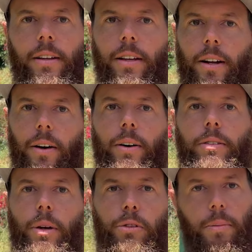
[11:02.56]
you know,
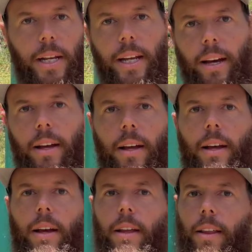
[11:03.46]
social media,
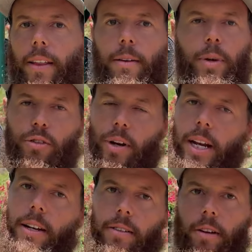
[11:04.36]
that they've been
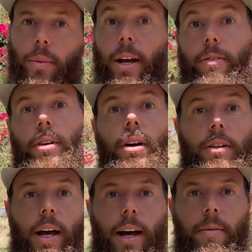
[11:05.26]
training in some way for a long
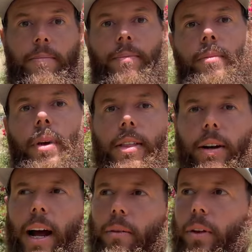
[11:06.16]
time, and they're
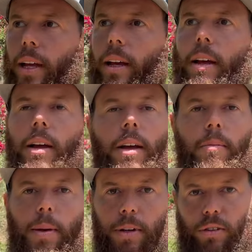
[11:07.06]
not really
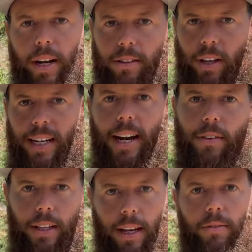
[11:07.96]
maybe translating
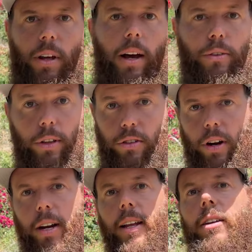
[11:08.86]
everything they've done to the
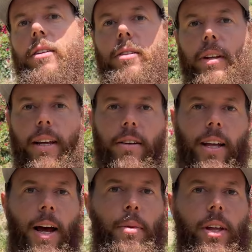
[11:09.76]
journey. So take your
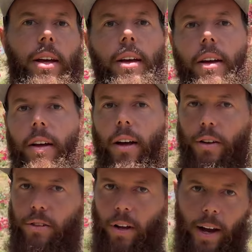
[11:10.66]
time with it.
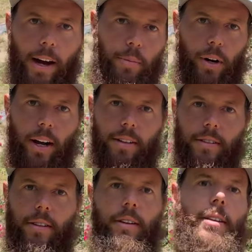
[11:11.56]
I'll show you how I
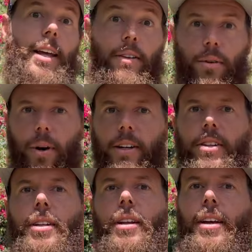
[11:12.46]
progress. Thanks for
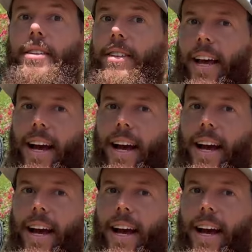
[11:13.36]
watching, and stay